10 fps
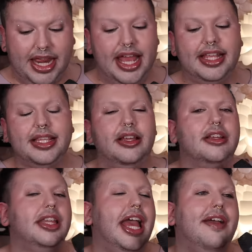has a,
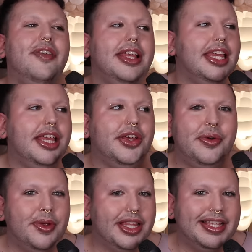every Kiko
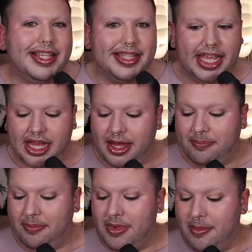release has like a,
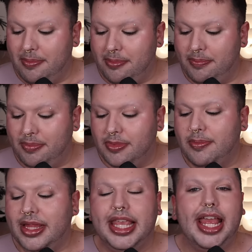a
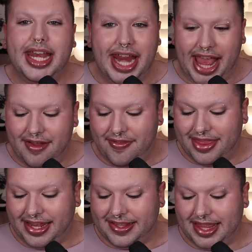million and a half
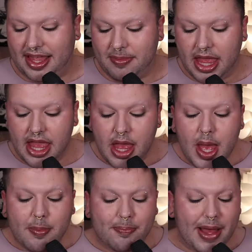things in them.
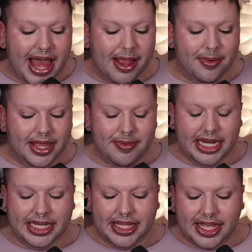But I really wanted
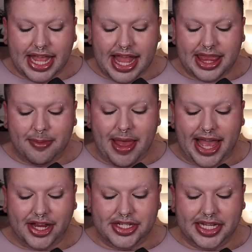to look at the
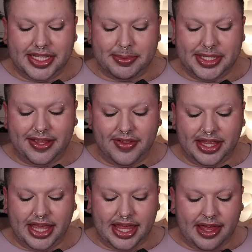packaging
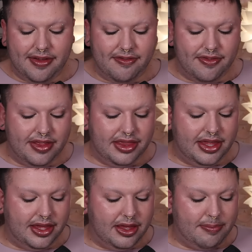specifically of
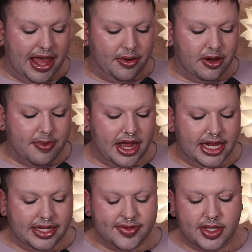the powder
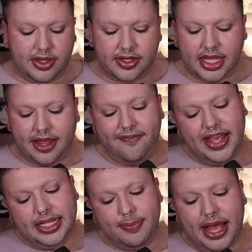products. So there's like a
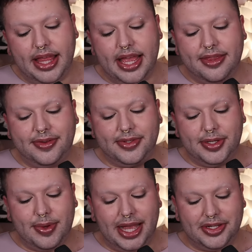face palette and then there's two
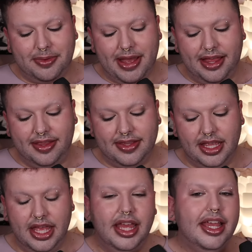eyeshadow palettes.
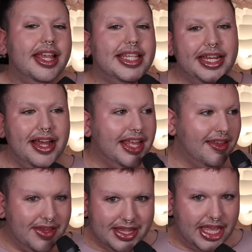Is that not
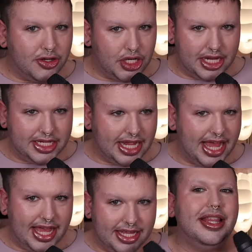giving like
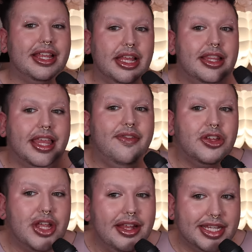Chantecaille? It's giving
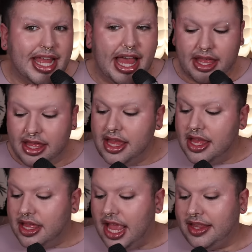Chantecaille.
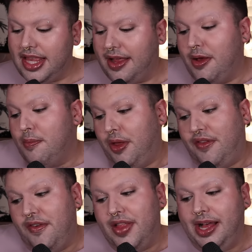It's like beautiful
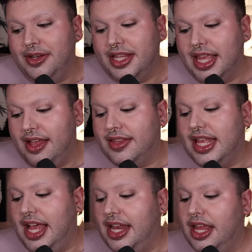flowers on the
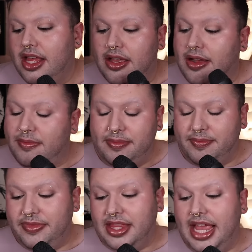outside,
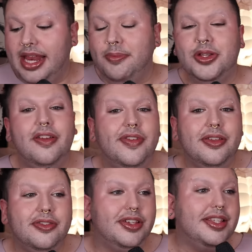and I'm sure it feels
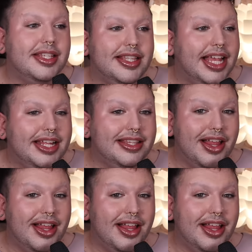just as light as luck